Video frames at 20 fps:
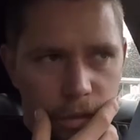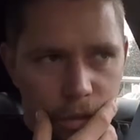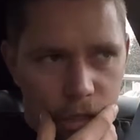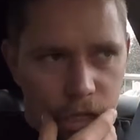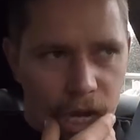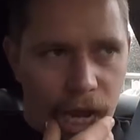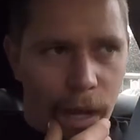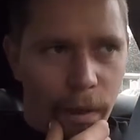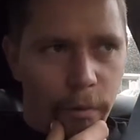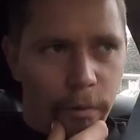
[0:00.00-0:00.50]

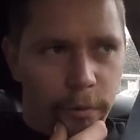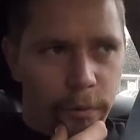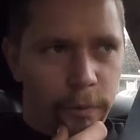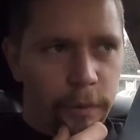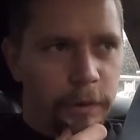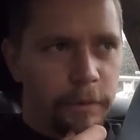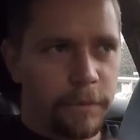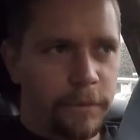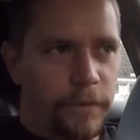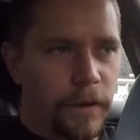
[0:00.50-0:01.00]
now through
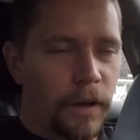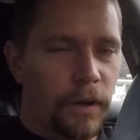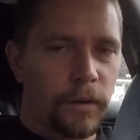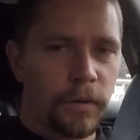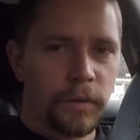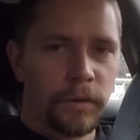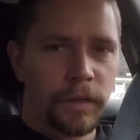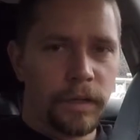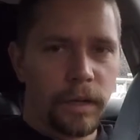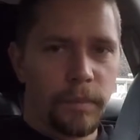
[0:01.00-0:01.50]
your
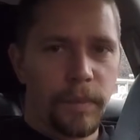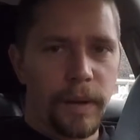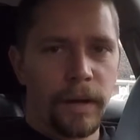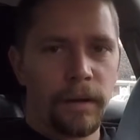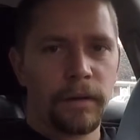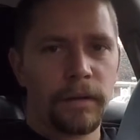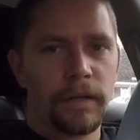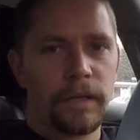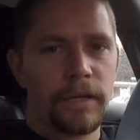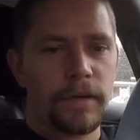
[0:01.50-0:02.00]
phone,
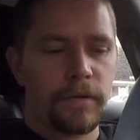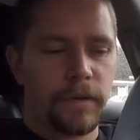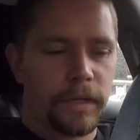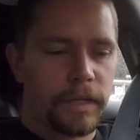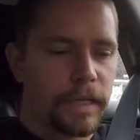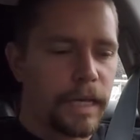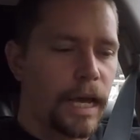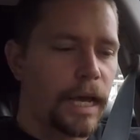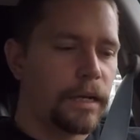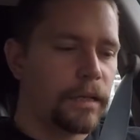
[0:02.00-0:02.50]
apparently you
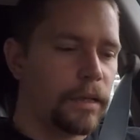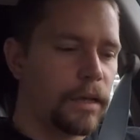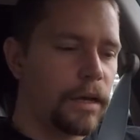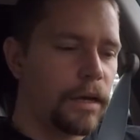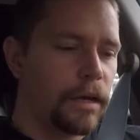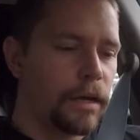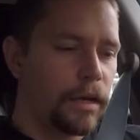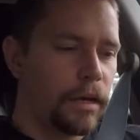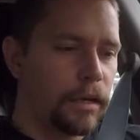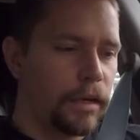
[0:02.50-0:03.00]
can data
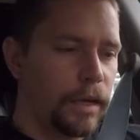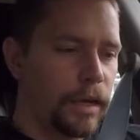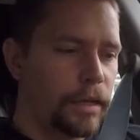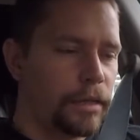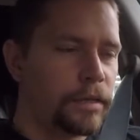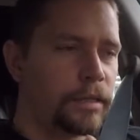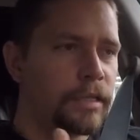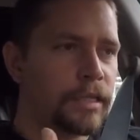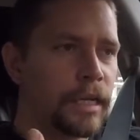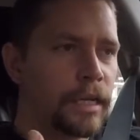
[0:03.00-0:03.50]
log
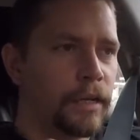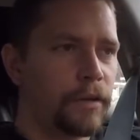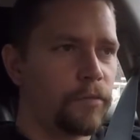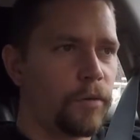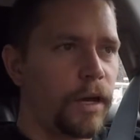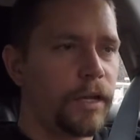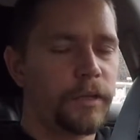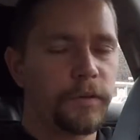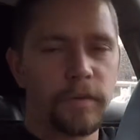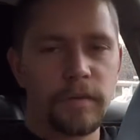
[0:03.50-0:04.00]
and send it
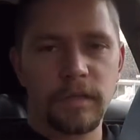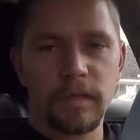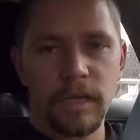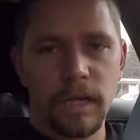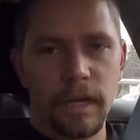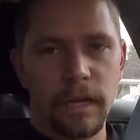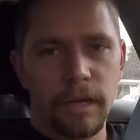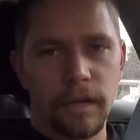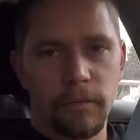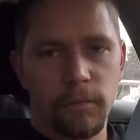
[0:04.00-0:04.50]
right to a
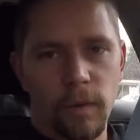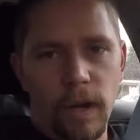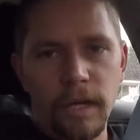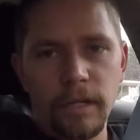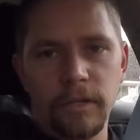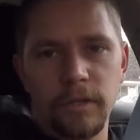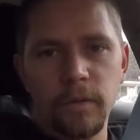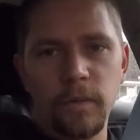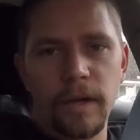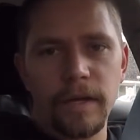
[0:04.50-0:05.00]

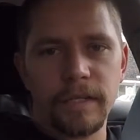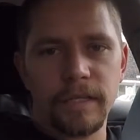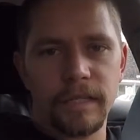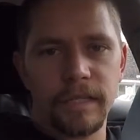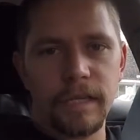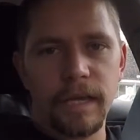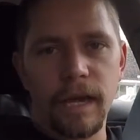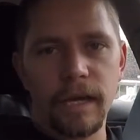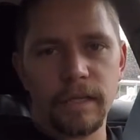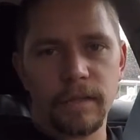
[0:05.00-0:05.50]

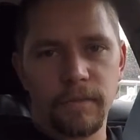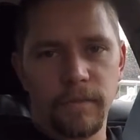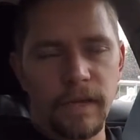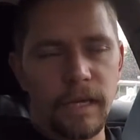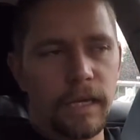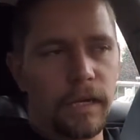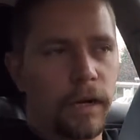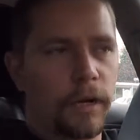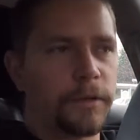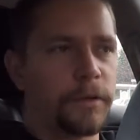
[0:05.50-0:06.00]

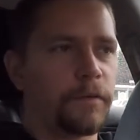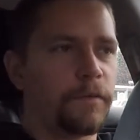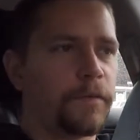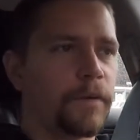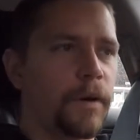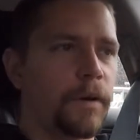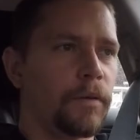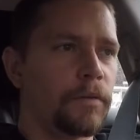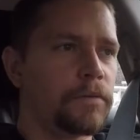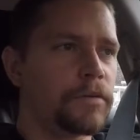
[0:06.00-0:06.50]
CSV on your
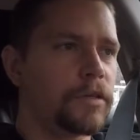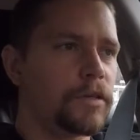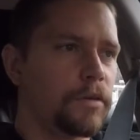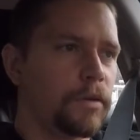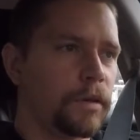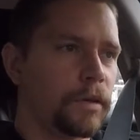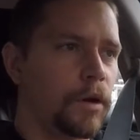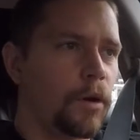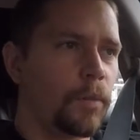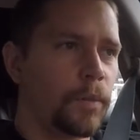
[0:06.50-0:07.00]
phone, so you
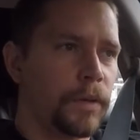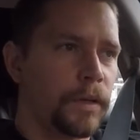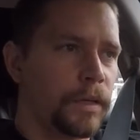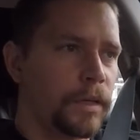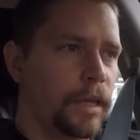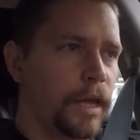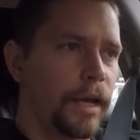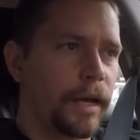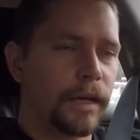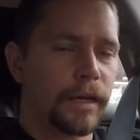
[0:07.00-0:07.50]
can open it
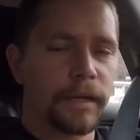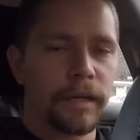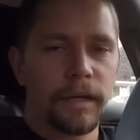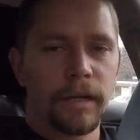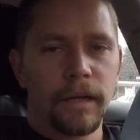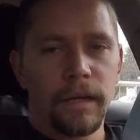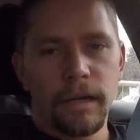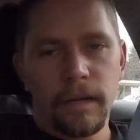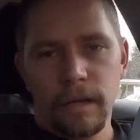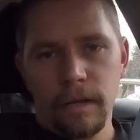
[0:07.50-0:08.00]
in like
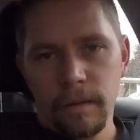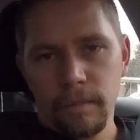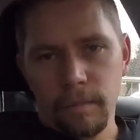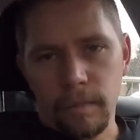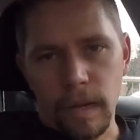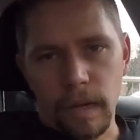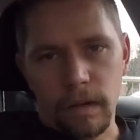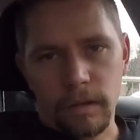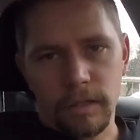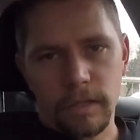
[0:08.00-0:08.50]

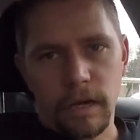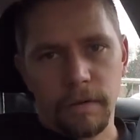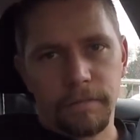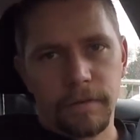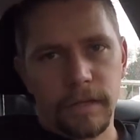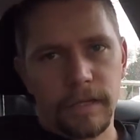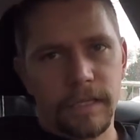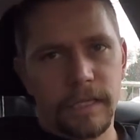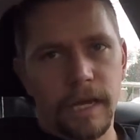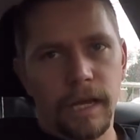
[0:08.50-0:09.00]
Microsoft
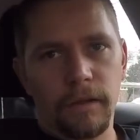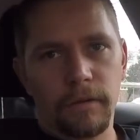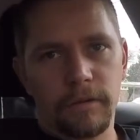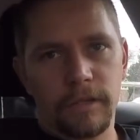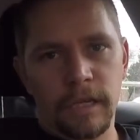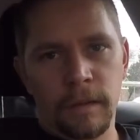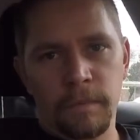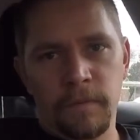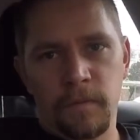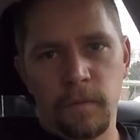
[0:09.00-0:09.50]
Excel or
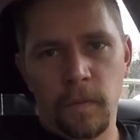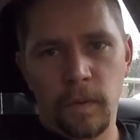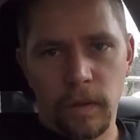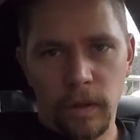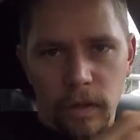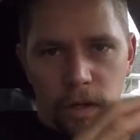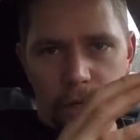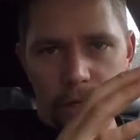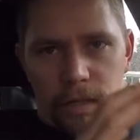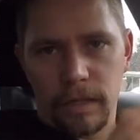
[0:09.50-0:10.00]
something if you want
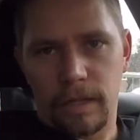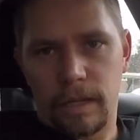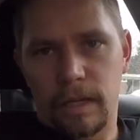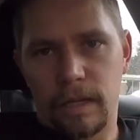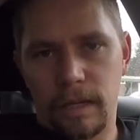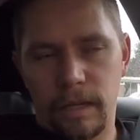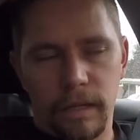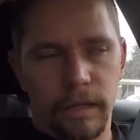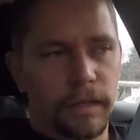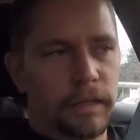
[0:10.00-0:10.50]
to look at
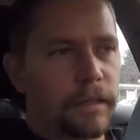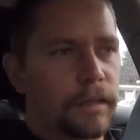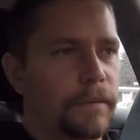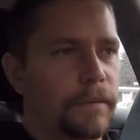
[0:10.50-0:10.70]
the